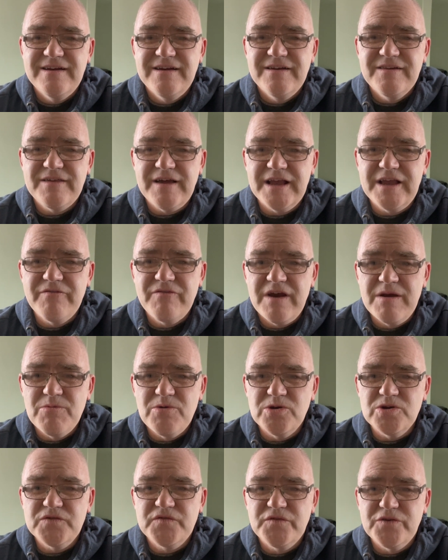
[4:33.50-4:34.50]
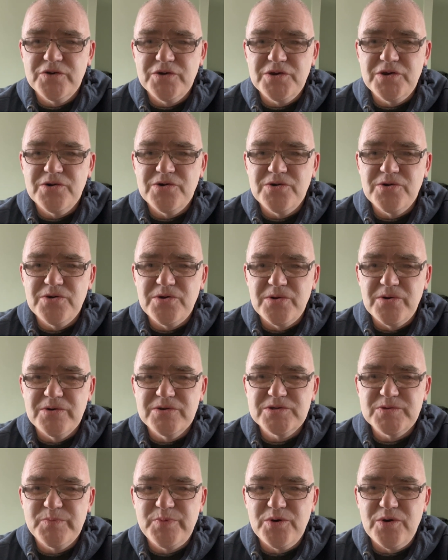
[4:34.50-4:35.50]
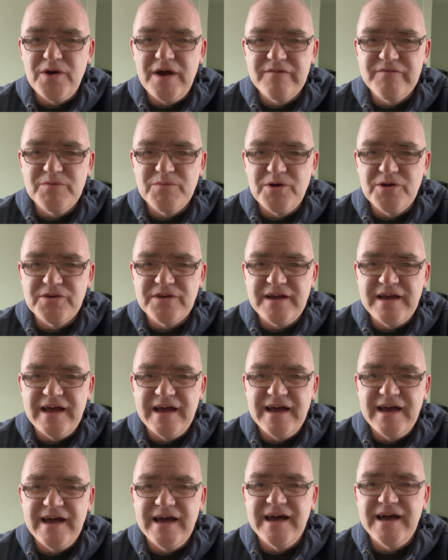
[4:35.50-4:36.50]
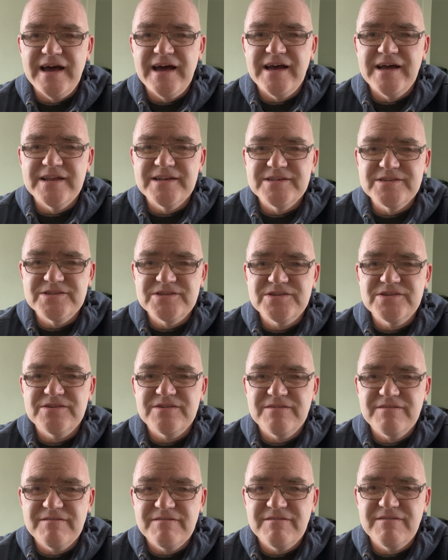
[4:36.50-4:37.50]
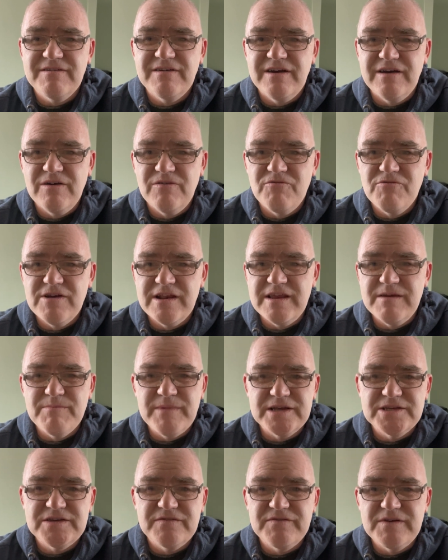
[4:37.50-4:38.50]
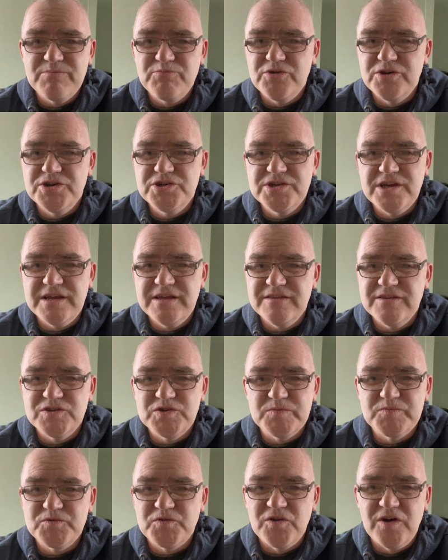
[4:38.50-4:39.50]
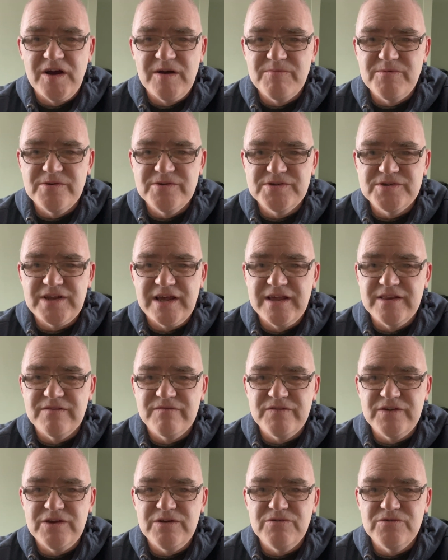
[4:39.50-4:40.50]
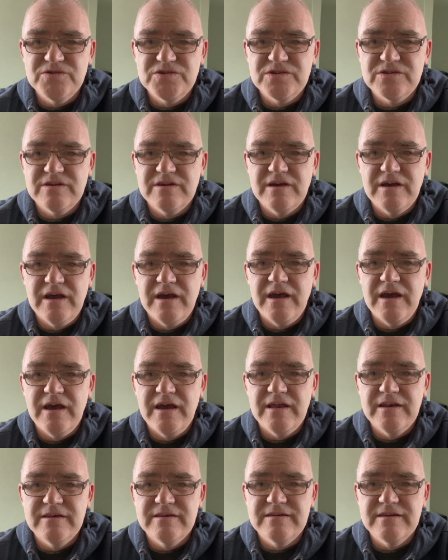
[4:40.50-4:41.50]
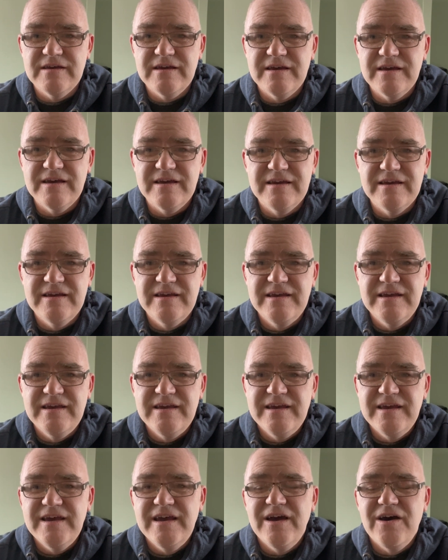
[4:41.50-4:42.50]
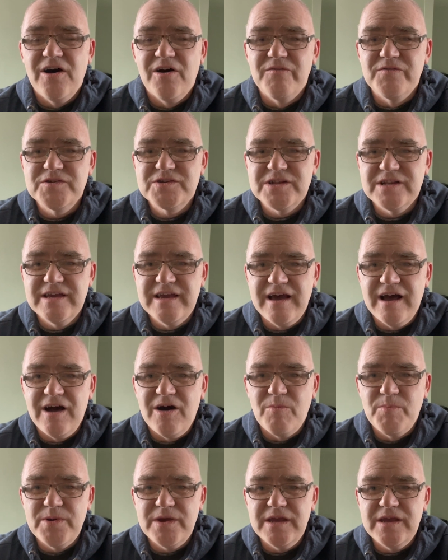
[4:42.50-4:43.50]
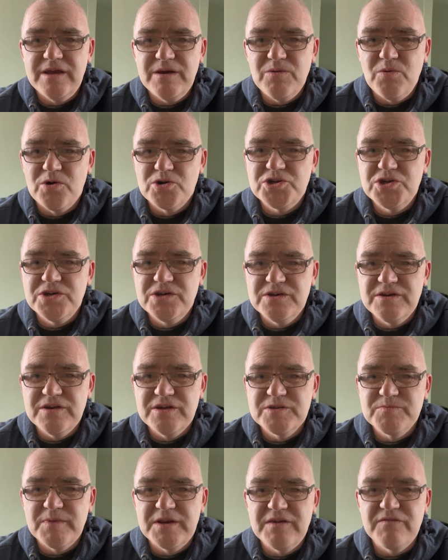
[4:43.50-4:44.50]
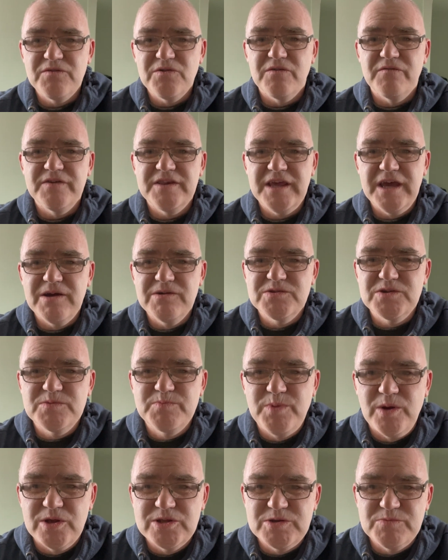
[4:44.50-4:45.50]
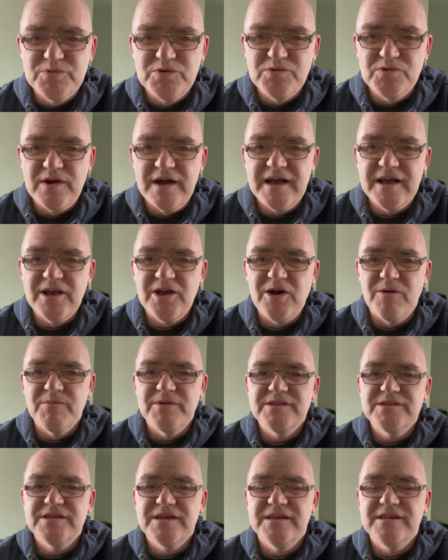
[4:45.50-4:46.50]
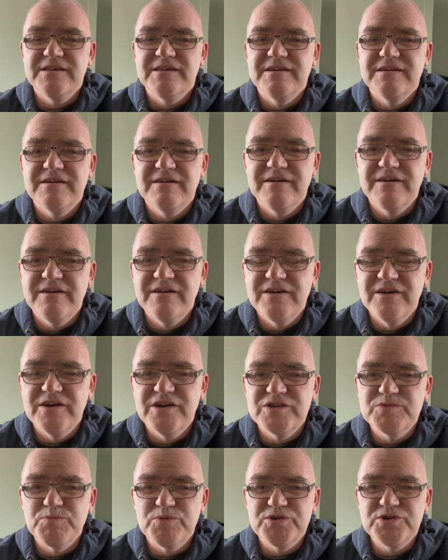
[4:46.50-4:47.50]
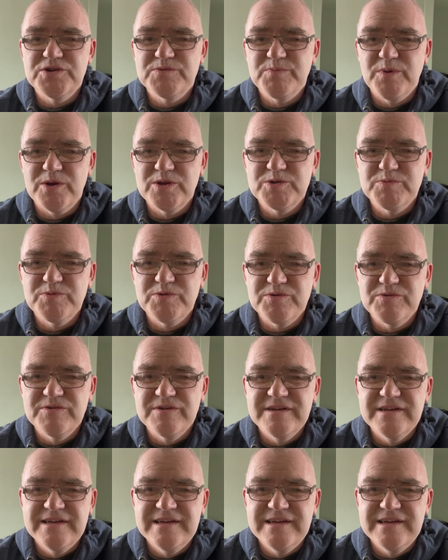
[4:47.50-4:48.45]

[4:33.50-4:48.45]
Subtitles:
thank you very much for your loyal support, everyone. And I really massively appreciate the subscribers and the views. And obviously, I'll be watching as many of your videos as possible and commenting as much as possible.